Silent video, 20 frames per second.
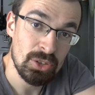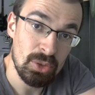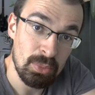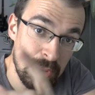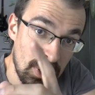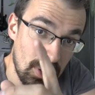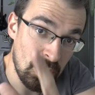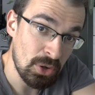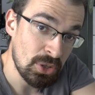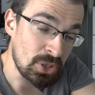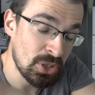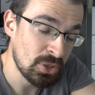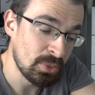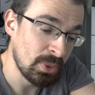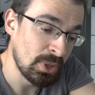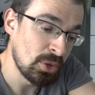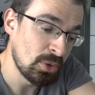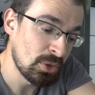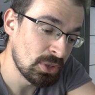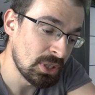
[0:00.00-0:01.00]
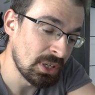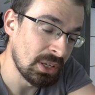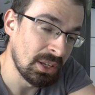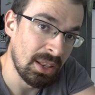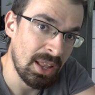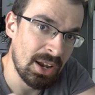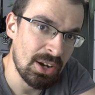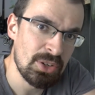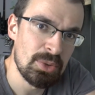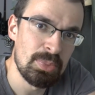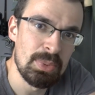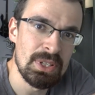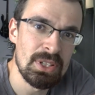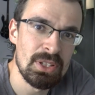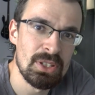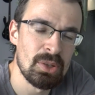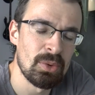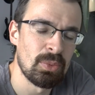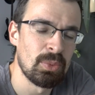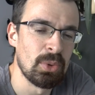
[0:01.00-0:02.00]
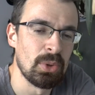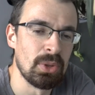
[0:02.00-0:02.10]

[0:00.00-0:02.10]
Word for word: So be cautious when using large pieces of